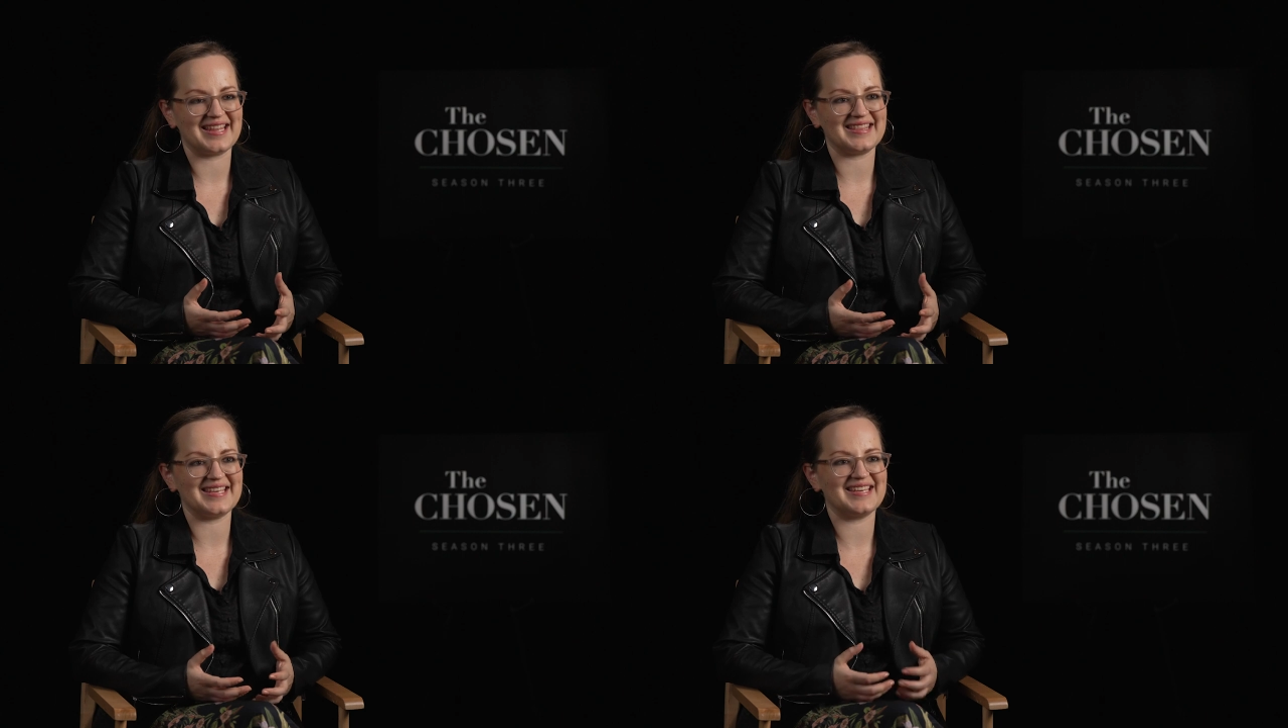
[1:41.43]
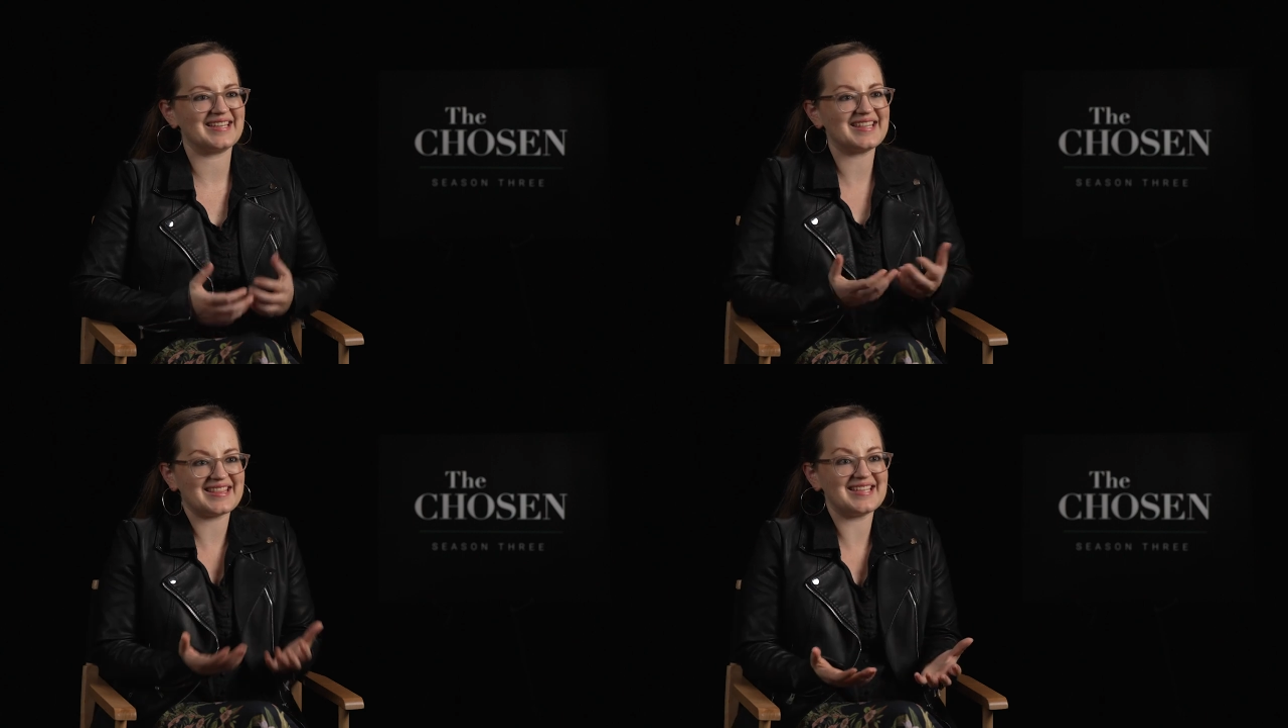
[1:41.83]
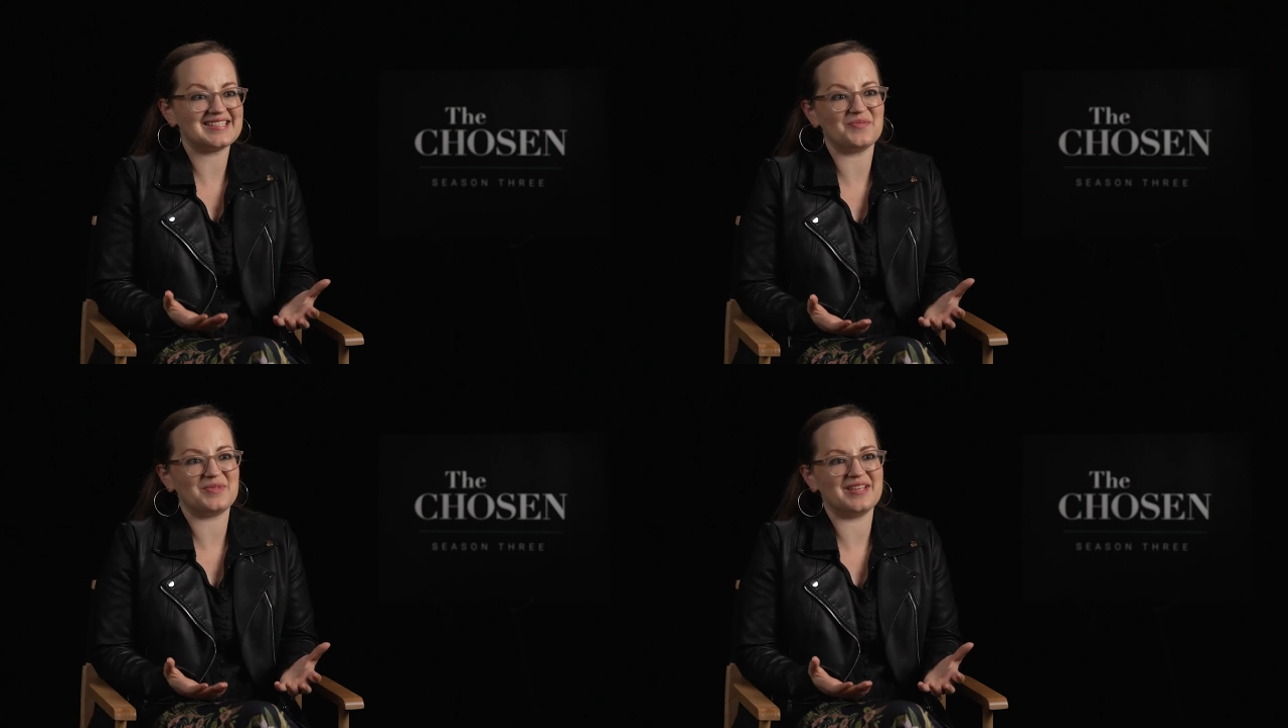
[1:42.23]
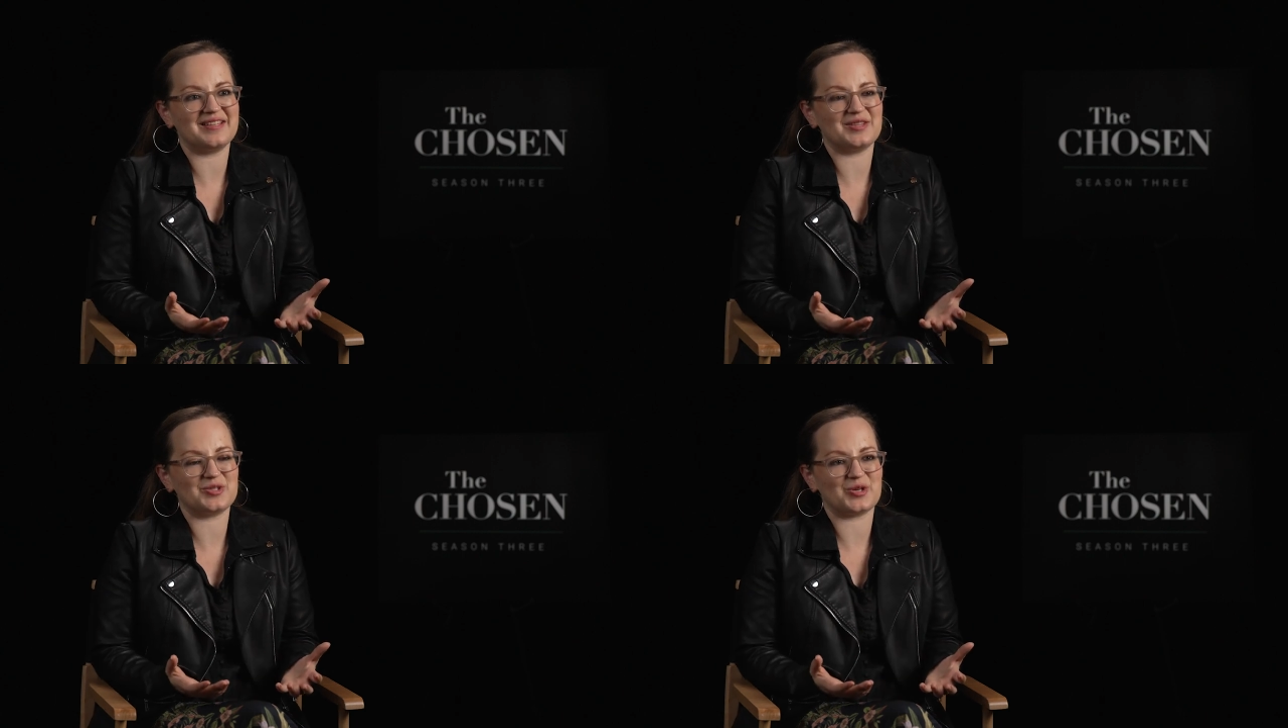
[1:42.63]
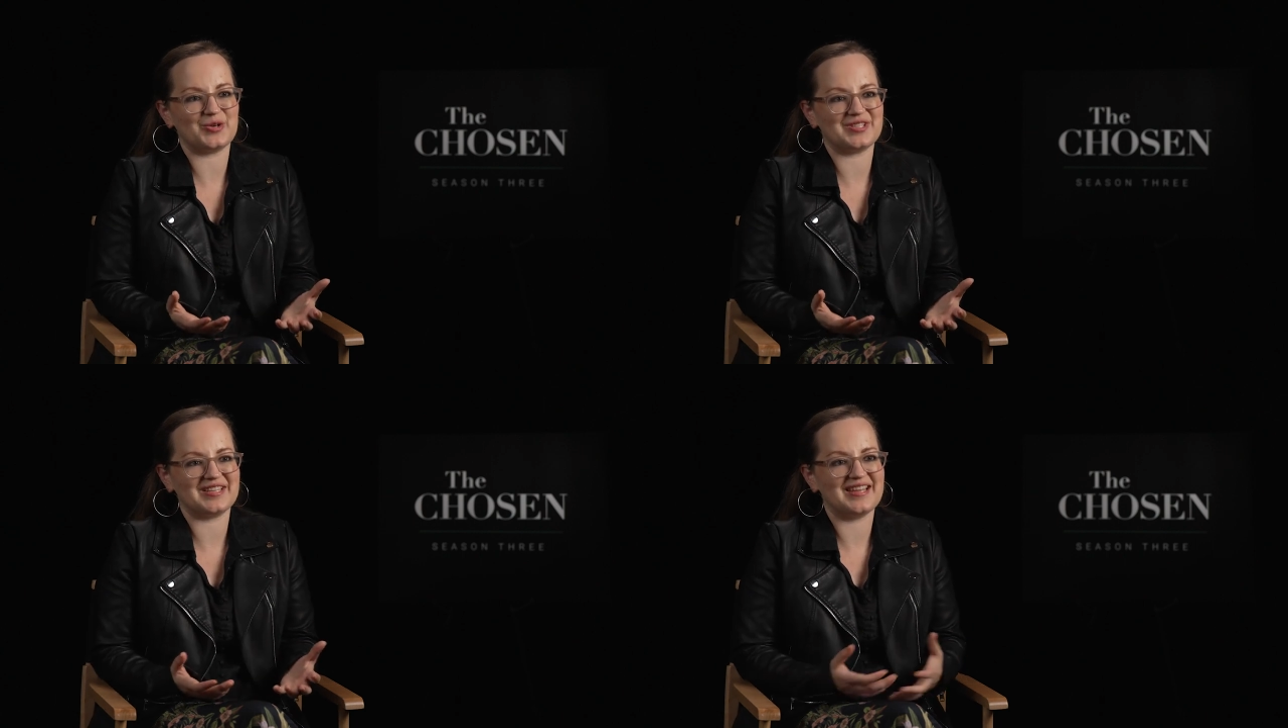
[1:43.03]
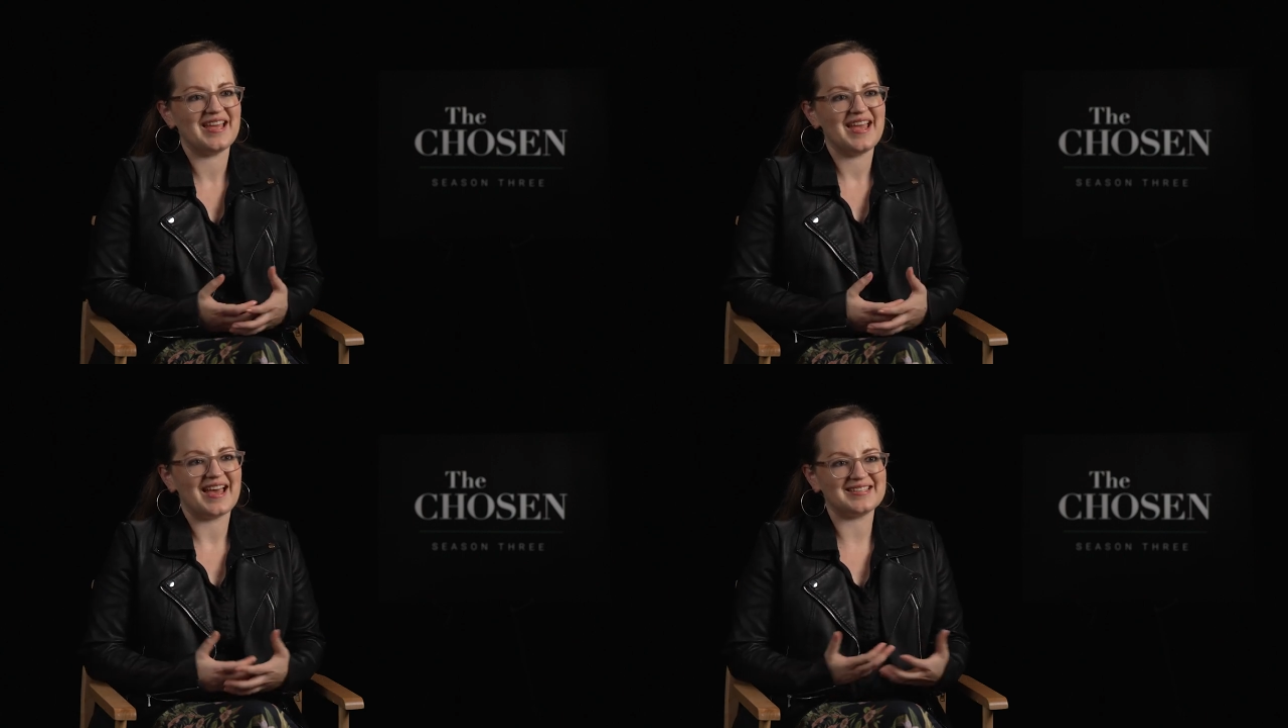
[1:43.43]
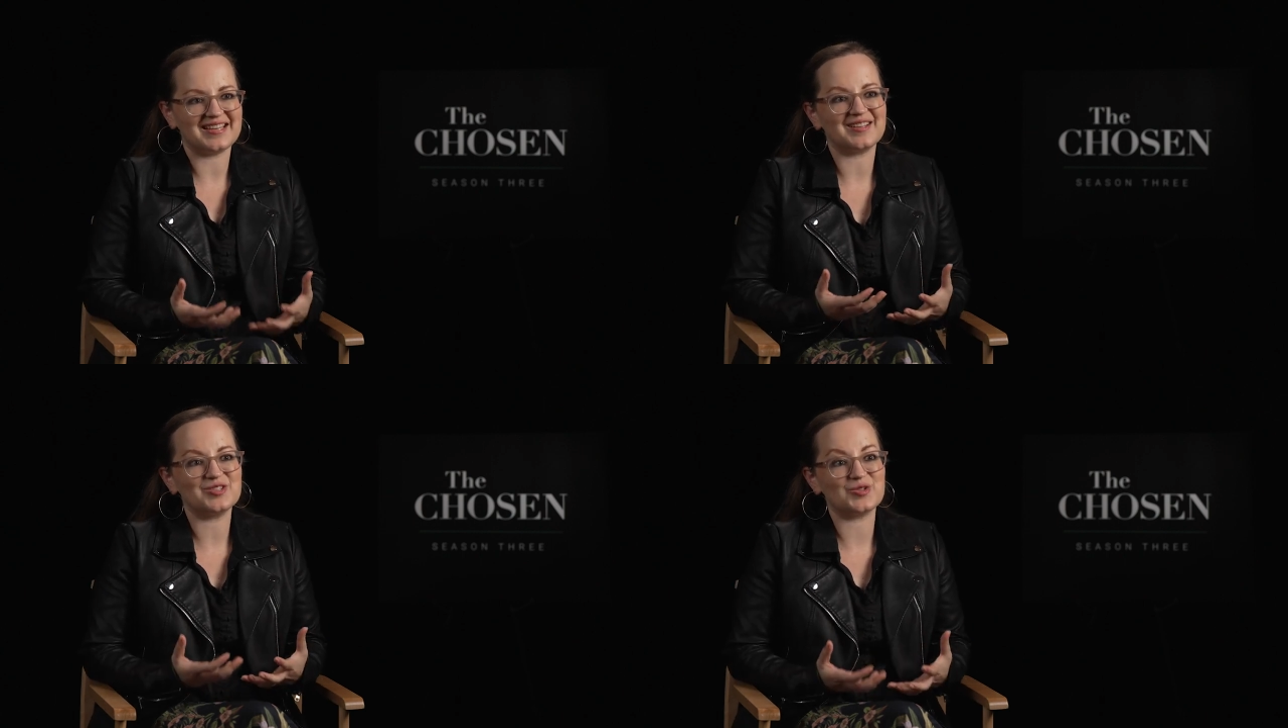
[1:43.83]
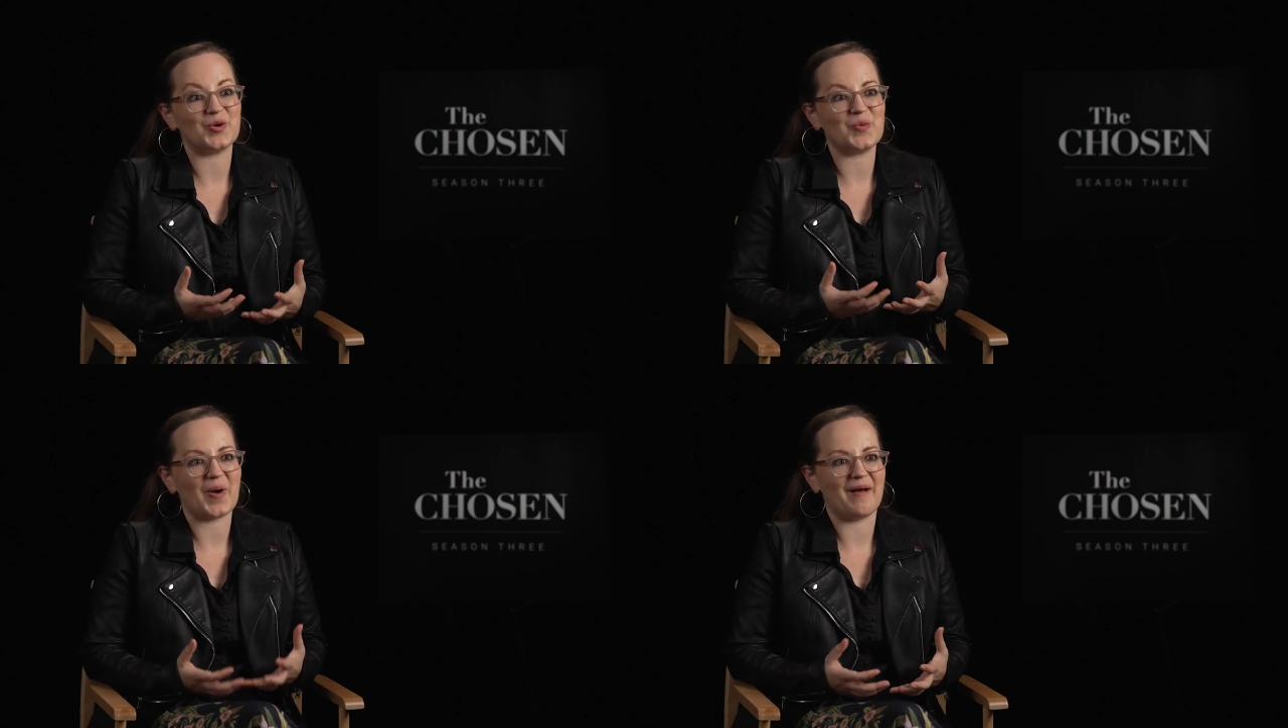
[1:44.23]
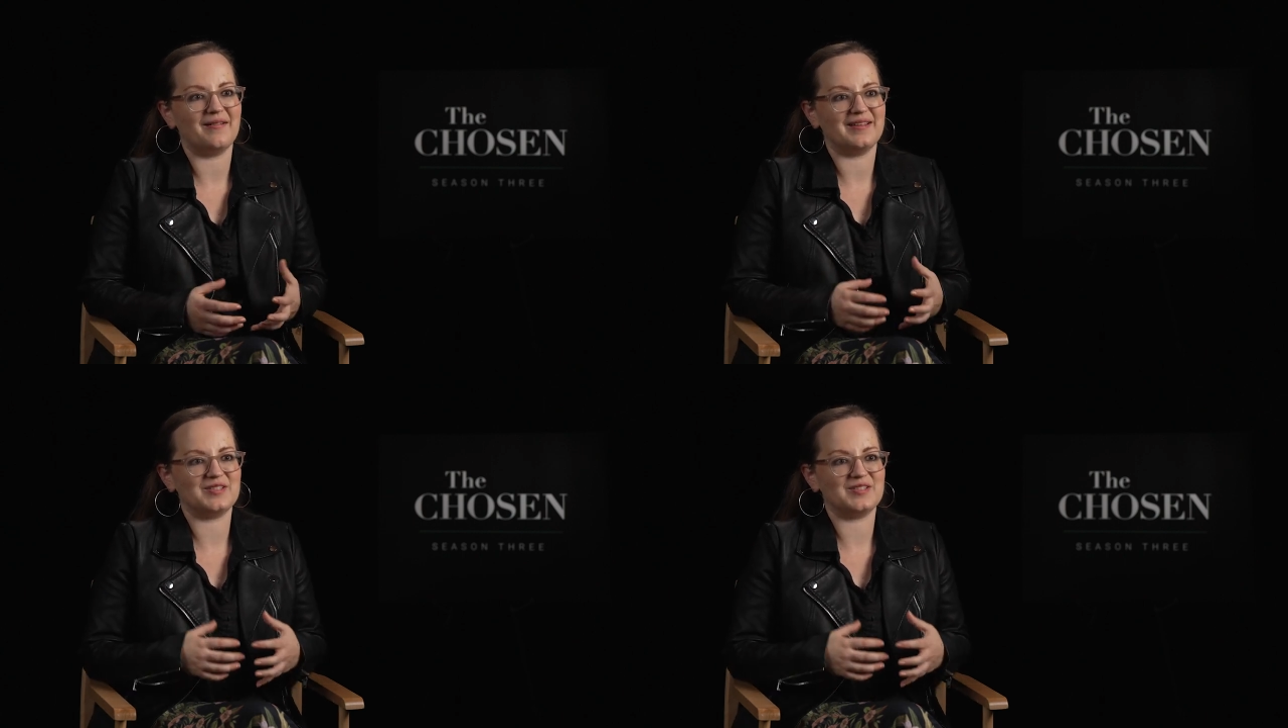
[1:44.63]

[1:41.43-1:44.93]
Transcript: And I think like that's something that The Chosen has done so well,